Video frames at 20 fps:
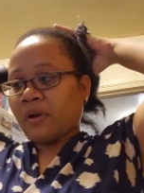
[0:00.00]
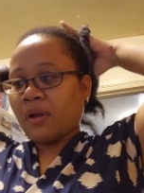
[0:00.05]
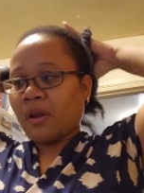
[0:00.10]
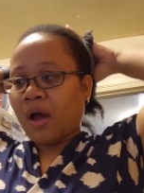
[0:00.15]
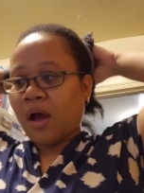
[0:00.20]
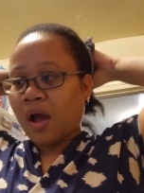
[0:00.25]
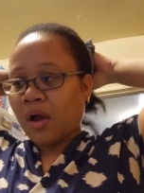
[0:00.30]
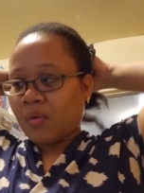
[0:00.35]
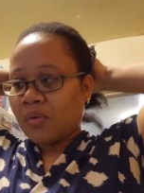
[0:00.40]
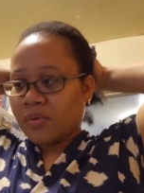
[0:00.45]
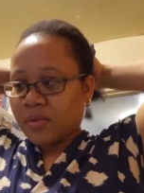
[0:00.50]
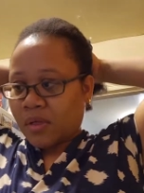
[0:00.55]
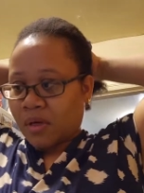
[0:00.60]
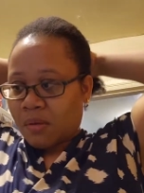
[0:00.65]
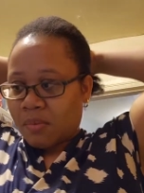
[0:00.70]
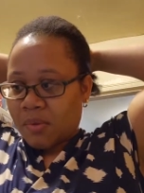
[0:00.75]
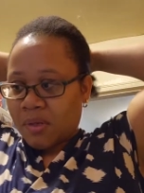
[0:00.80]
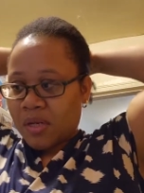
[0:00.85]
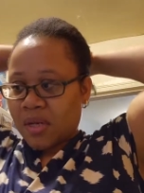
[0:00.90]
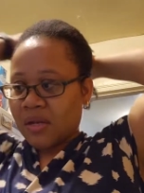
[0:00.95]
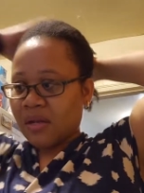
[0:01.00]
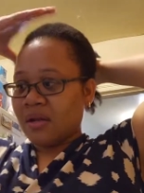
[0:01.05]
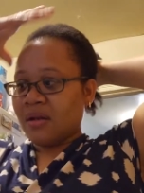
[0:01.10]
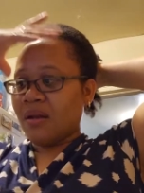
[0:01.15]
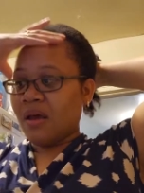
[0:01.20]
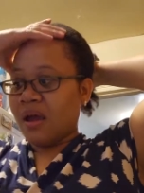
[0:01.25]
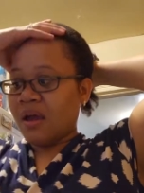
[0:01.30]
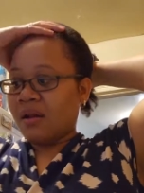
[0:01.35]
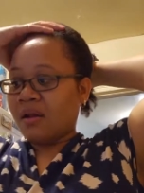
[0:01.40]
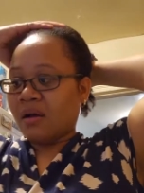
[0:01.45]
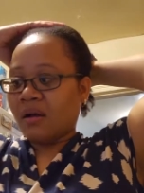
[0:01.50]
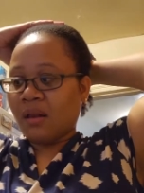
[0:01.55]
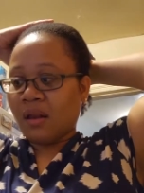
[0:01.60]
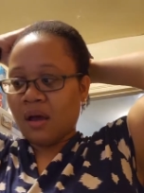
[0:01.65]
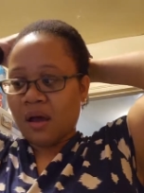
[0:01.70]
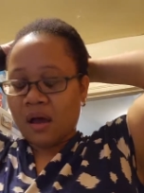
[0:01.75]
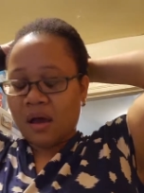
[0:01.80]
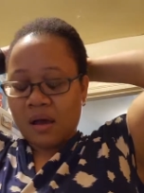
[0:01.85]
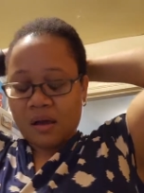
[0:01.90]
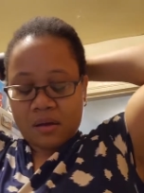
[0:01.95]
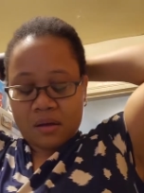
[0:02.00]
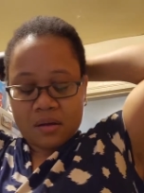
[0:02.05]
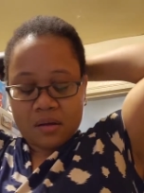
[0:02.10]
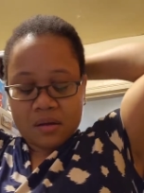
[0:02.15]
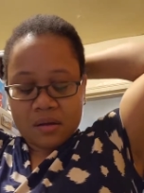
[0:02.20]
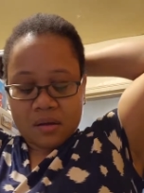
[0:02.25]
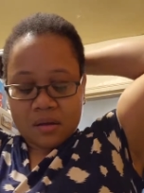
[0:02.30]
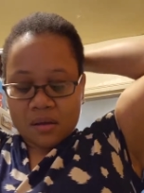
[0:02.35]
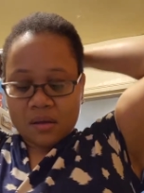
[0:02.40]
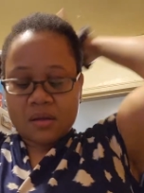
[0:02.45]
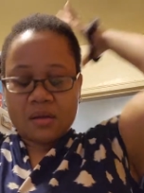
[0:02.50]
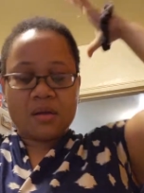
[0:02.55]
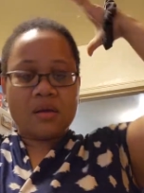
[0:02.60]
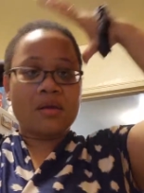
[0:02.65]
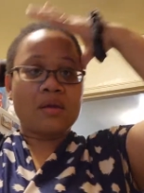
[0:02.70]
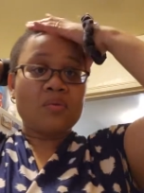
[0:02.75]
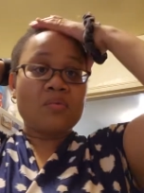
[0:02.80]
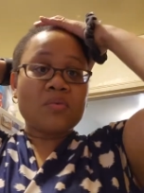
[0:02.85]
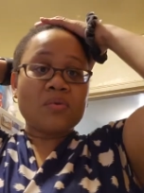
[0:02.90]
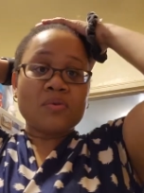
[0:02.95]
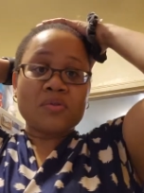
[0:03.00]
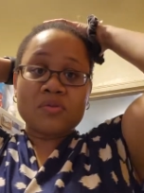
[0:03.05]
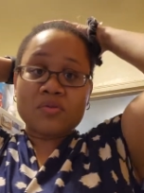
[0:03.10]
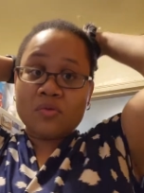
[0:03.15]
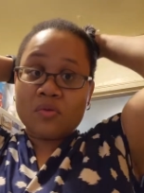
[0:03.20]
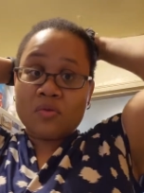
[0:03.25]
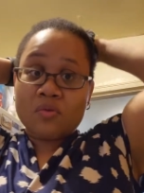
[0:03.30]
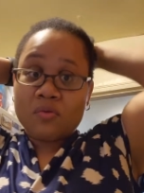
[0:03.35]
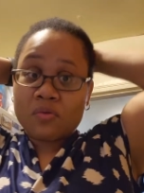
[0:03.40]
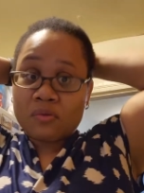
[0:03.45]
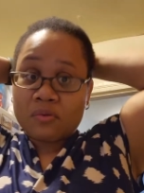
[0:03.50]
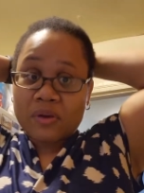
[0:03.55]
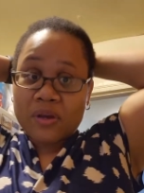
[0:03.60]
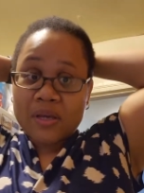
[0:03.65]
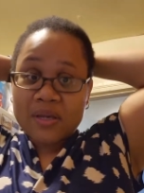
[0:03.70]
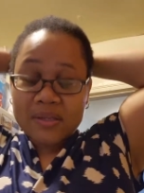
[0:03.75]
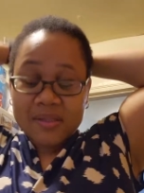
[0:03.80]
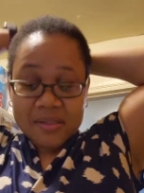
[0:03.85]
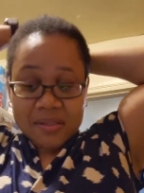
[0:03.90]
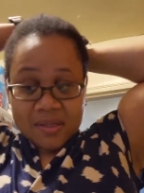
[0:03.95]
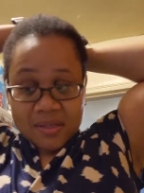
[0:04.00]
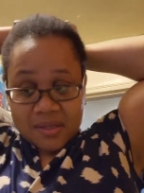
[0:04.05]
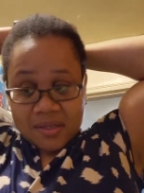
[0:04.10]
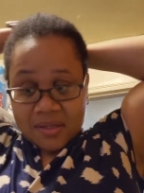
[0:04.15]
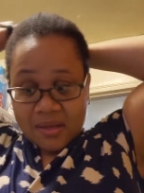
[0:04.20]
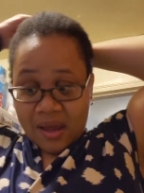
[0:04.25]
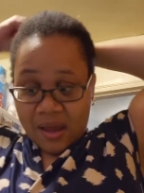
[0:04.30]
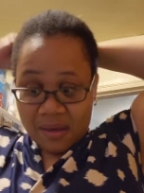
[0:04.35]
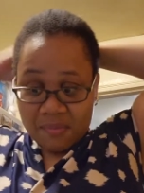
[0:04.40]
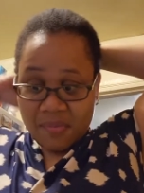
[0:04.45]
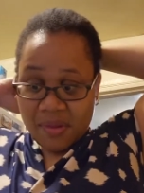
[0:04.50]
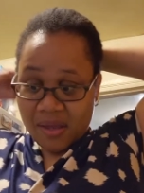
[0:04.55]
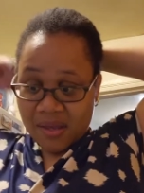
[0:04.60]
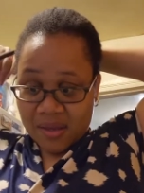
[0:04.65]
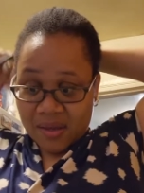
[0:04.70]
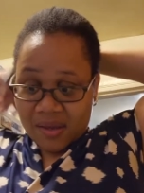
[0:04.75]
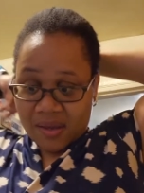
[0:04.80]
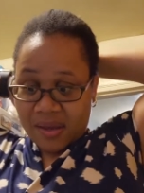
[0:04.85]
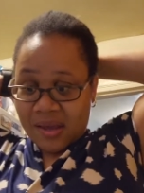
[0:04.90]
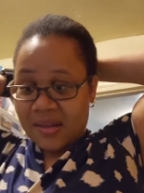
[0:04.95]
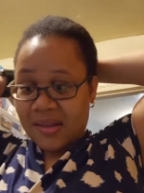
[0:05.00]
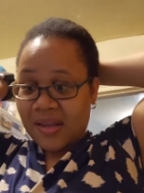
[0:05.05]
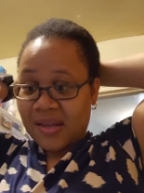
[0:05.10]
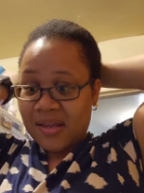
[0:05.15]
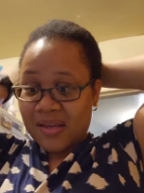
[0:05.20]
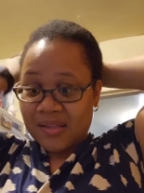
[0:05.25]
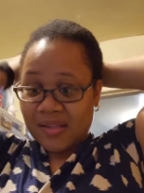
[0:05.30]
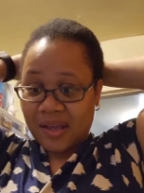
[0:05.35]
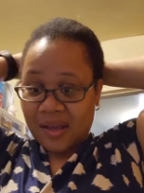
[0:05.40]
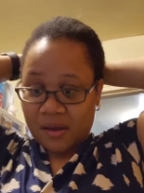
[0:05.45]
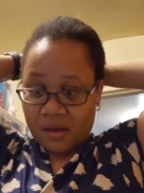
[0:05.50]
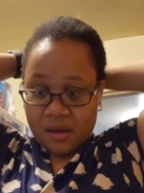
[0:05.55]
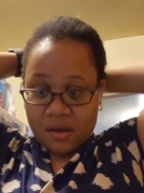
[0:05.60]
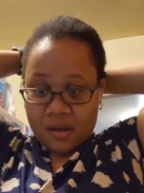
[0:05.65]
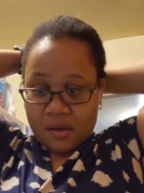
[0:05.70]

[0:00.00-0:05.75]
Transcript: o'clock was coming in at nine o'clock it was so crazy i'm like and then he's like